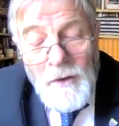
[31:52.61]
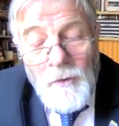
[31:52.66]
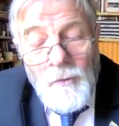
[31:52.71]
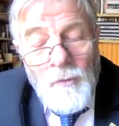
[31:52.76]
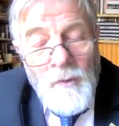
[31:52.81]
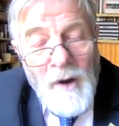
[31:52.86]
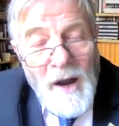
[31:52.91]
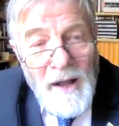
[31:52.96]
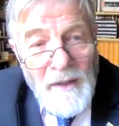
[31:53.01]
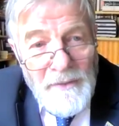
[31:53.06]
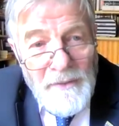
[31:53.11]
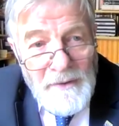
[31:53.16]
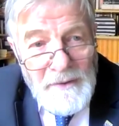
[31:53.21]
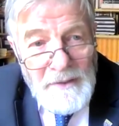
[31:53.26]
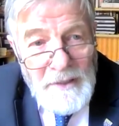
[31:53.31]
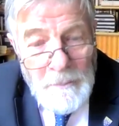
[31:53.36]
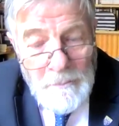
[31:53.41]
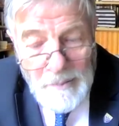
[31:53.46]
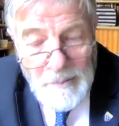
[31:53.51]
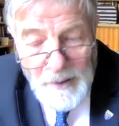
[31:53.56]
rather
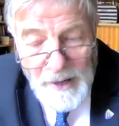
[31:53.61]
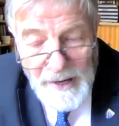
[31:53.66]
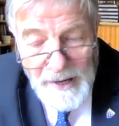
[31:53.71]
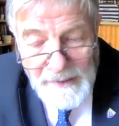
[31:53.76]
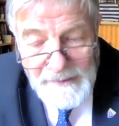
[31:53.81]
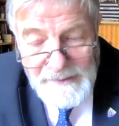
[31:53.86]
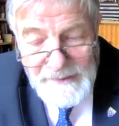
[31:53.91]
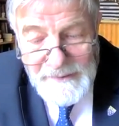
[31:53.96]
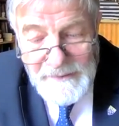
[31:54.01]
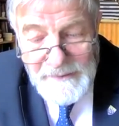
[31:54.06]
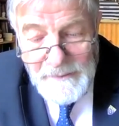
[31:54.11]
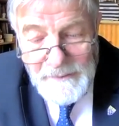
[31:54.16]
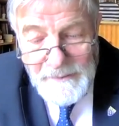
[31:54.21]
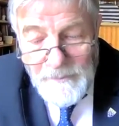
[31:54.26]
depressed,